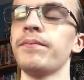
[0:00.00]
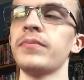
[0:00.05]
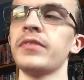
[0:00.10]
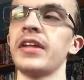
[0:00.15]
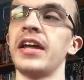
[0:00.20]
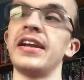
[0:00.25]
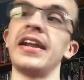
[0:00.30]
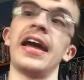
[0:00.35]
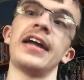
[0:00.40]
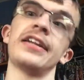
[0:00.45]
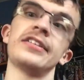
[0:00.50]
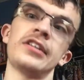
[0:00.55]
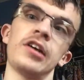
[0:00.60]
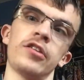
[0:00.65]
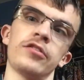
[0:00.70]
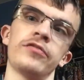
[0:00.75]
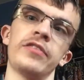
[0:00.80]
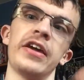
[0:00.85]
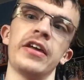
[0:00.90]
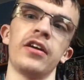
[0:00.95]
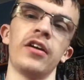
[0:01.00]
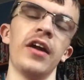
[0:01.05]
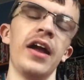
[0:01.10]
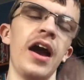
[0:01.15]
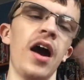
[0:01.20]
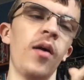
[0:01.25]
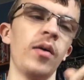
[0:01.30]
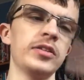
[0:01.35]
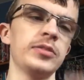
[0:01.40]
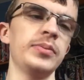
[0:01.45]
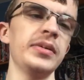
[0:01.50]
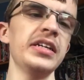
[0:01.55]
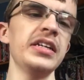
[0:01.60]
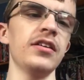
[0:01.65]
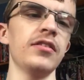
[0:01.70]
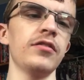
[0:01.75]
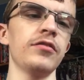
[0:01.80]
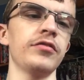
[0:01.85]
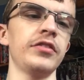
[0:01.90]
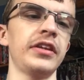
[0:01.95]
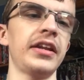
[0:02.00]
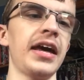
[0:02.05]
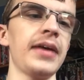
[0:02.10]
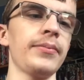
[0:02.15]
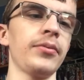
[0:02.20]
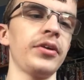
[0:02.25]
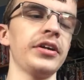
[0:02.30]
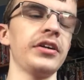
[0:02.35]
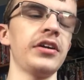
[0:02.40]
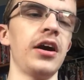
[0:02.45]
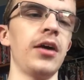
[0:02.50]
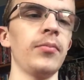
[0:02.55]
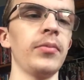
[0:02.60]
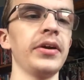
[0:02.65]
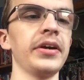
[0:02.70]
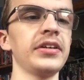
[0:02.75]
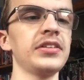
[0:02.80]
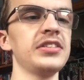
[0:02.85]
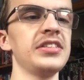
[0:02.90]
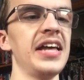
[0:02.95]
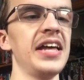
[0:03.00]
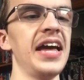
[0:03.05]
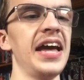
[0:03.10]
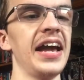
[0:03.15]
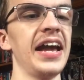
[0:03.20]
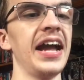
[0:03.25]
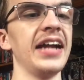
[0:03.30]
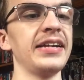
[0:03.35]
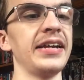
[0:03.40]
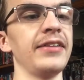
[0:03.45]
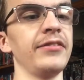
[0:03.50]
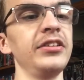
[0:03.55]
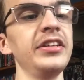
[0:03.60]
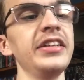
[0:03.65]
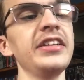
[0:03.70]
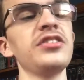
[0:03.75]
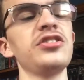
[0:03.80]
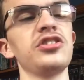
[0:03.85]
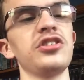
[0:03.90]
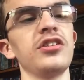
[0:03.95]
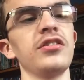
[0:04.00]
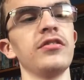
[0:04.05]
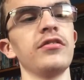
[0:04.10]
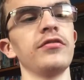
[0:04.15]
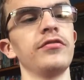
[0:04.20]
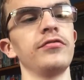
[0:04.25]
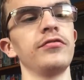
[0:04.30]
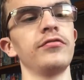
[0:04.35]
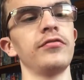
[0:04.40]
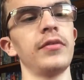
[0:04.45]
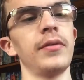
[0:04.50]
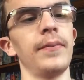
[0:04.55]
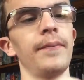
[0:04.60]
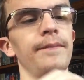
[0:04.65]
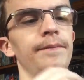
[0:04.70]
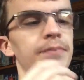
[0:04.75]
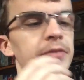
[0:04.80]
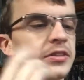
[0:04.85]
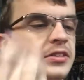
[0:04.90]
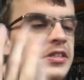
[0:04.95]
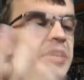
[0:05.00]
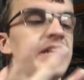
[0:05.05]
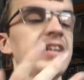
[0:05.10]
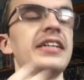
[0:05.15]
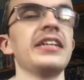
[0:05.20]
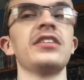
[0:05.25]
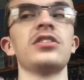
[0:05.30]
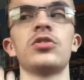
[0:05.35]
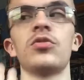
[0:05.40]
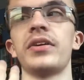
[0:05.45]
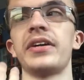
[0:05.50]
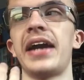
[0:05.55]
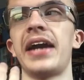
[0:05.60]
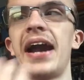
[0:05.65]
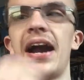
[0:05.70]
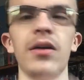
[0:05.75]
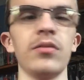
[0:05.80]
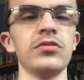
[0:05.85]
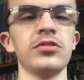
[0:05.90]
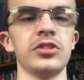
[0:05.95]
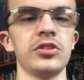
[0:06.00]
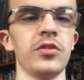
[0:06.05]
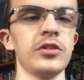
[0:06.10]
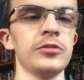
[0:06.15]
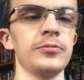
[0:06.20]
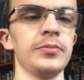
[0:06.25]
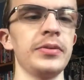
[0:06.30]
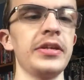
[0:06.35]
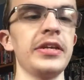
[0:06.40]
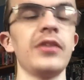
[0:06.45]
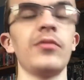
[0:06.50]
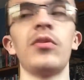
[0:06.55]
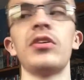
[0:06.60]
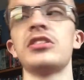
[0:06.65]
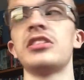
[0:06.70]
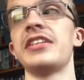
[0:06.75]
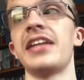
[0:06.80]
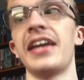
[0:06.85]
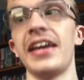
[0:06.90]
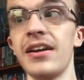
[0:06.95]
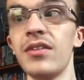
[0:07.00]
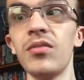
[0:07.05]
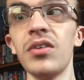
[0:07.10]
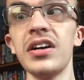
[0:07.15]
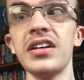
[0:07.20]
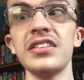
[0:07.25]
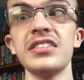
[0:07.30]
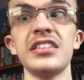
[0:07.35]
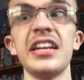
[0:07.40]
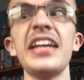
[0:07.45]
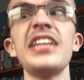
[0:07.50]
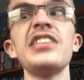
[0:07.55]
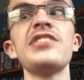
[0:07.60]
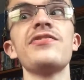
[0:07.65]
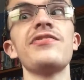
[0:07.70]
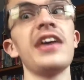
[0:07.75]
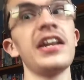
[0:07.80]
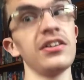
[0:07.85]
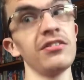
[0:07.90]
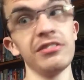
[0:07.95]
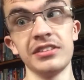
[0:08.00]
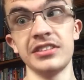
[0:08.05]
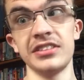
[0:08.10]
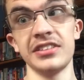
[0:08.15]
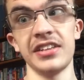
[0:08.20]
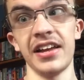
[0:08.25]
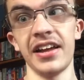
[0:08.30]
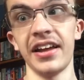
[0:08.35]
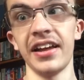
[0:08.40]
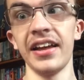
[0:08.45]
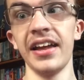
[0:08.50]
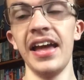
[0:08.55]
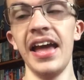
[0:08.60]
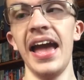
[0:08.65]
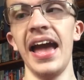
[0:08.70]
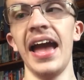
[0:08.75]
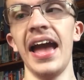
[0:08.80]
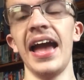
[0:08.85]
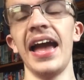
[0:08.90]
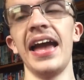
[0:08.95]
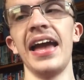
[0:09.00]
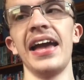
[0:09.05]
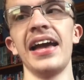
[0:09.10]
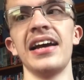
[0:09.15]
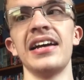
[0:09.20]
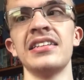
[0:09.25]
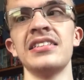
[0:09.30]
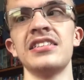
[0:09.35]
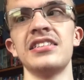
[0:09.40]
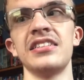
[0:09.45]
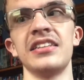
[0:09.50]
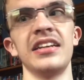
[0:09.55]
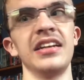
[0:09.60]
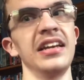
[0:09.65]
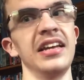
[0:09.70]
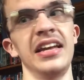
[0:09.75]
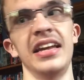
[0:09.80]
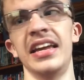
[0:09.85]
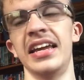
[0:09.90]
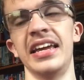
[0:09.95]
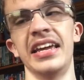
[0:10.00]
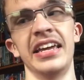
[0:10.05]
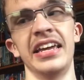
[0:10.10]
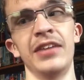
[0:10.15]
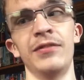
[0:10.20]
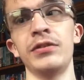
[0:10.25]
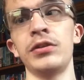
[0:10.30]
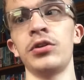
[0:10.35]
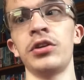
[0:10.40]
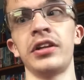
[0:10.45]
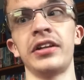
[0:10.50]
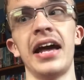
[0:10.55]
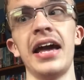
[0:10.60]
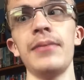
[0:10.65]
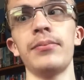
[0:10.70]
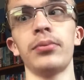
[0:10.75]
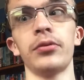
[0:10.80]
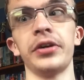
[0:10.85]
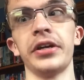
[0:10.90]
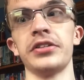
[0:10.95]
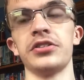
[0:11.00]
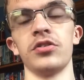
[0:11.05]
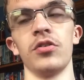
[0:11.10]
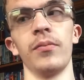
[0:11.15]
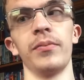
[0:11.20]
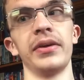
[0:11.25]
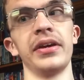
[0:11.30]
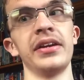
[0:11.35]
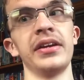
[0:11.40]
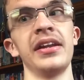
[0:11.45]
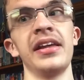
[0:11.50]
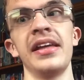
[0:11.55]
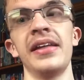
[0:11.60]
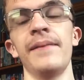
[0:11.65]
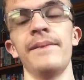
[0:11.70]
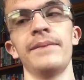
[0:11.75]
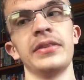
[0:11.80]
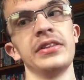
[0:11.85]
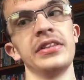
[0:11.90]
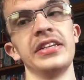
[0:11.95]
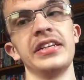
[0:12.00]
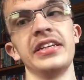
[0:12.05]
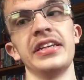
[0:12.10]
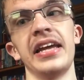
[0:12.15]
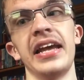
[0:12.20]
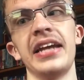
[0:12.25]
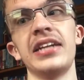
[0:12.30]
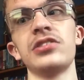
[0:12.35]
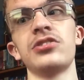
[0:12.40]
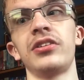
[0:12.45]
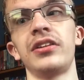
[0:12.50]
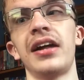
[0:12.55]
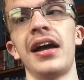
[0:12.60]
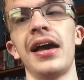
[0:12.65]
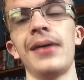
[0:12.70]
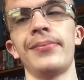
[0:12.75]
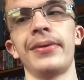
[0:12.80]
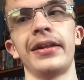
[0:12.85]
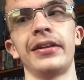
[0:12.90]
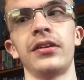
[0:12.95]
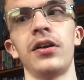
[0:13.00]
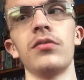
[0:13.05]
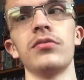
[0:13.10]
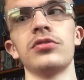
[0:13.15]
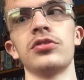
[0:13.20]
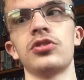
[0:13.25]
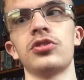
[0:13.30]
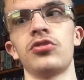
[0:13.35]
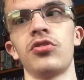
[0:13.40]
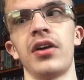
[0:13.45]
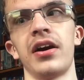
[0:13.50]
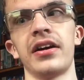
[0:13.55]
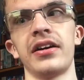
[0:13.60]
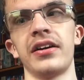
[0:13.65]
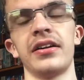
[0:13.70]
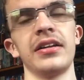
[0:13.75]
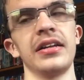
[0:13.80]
And I had Darth Vader. Oh, and speaking of library comics, and I really should have taken into account, so to speak, what today was. Today's Veterans Day. And even though the library is open, the interlibrary loans truck